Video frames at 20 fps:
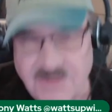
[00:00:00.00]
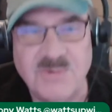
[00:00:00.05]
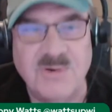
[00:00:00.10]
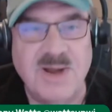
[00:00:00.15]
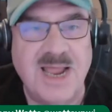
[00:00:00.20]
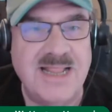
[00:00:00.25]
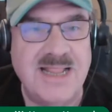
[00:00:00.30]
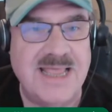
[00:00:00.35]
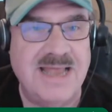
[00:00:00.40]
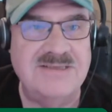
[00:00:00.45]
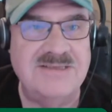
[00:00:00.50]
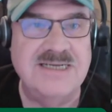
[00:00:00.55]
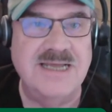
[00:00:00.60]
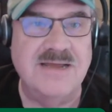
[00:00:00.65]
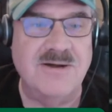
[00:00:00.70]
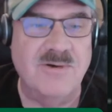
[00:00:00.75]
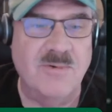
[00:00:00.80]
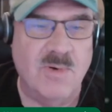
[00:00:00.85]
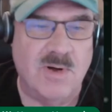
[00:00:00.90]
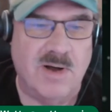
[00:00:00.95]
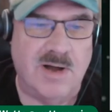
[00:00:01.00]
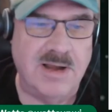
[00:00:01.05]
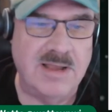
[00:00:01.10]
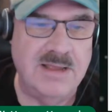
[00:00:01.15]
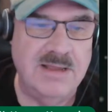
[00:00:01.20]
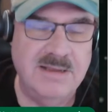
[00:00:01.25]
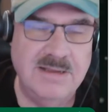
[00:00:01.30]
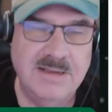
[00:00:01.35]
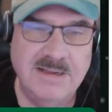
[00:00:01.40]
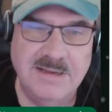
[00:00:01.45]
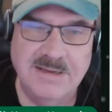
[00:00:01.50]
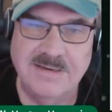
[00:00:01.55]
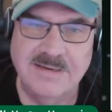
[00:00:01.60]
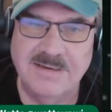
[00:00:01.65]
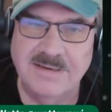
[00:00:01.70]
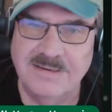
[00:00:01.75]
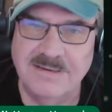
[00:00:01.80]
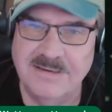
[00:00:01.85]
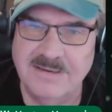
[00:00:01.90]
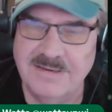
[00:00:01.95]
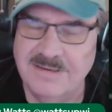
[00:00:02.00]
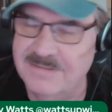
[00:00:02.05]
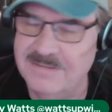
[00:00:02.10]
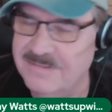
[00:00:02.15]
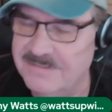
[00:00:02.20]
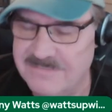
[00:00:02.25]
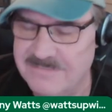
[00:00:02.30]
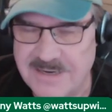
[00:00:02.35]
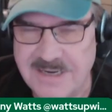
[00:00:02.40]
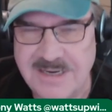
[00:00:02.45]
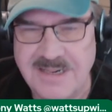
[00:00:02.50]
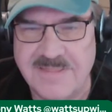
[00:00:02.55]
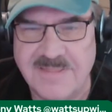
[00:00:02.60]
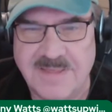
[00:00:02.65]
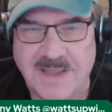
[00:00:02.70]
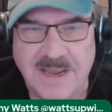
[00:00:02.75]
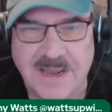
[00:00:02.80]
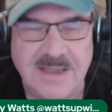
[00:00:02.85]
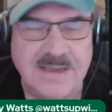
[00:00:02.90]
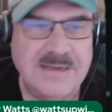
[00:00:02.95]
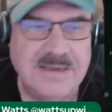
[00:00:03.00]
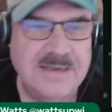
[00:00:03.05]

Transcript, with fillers: right. That's going to work. What do you think?